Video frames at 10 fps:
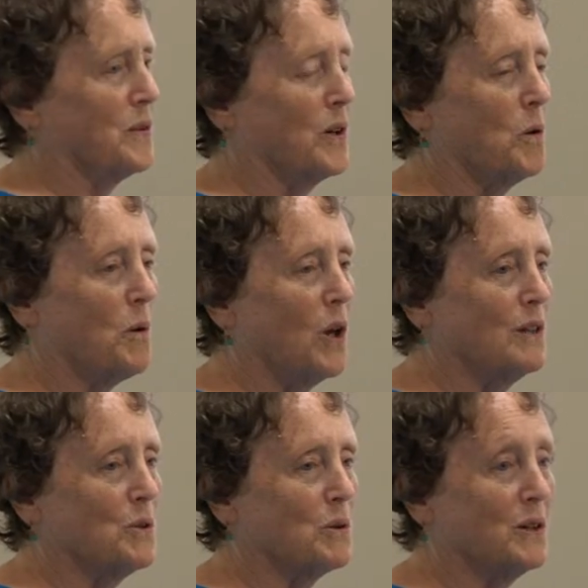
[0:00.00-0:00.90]
So I hope
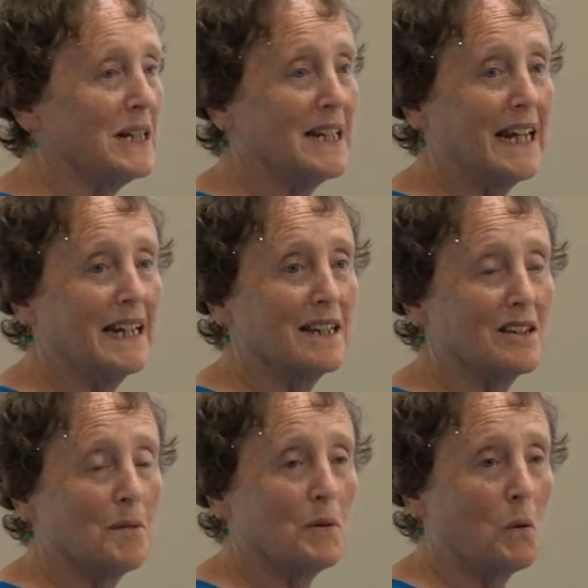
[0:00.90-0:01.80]
all of you are going to take in
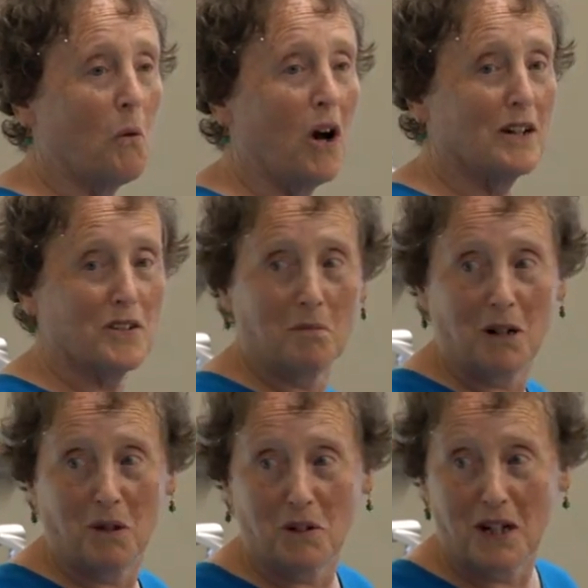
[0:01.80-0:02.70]
some of the walks
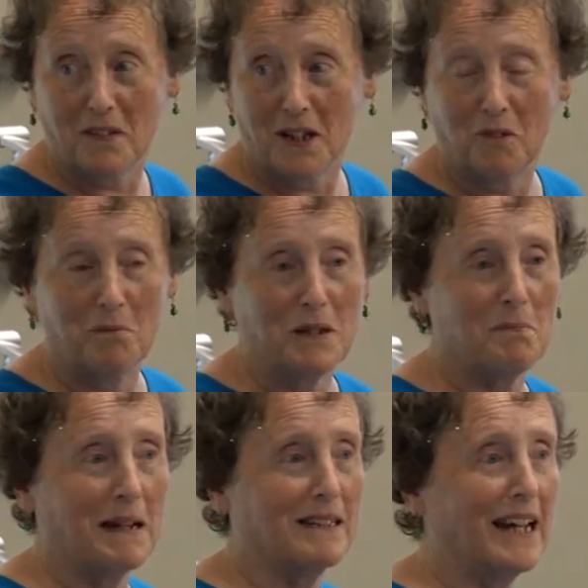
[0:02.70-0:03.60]
tomorrow, which I think will be
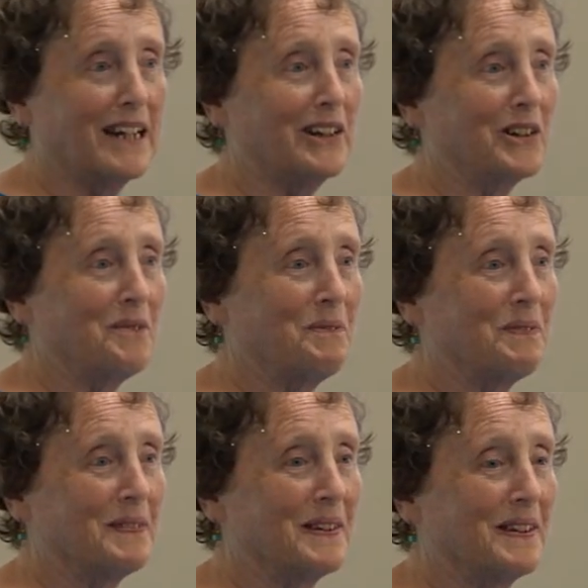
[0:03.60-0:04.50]
spectacular.
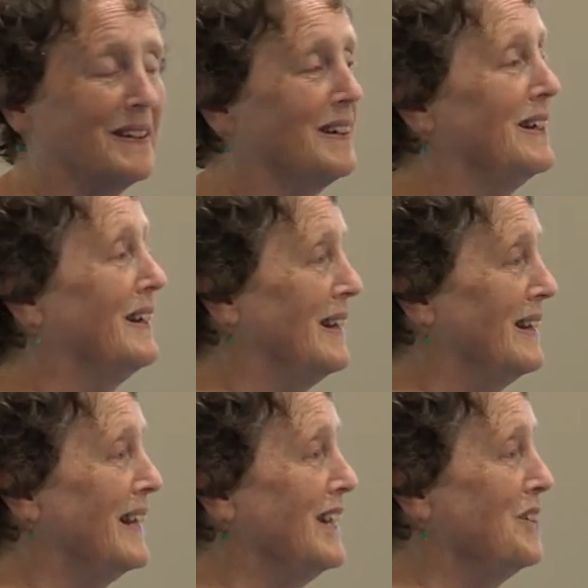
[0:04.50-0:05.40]

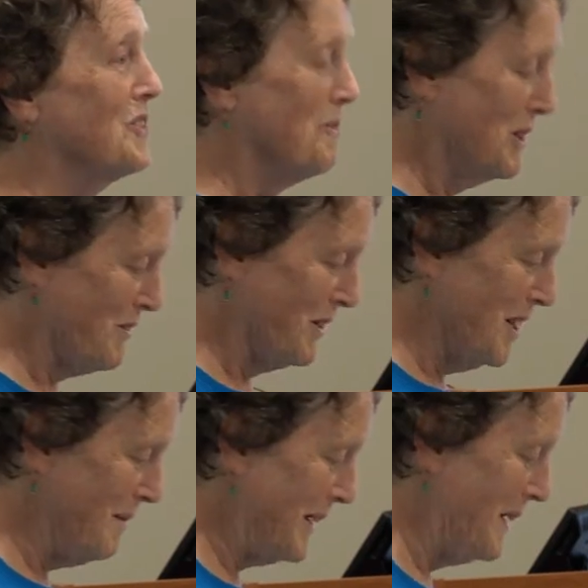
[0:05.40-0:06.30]
Thank you so much for
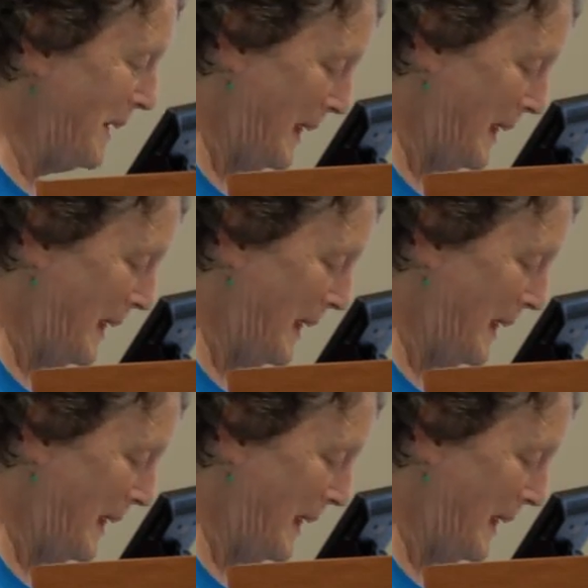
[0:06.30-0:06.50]
coming.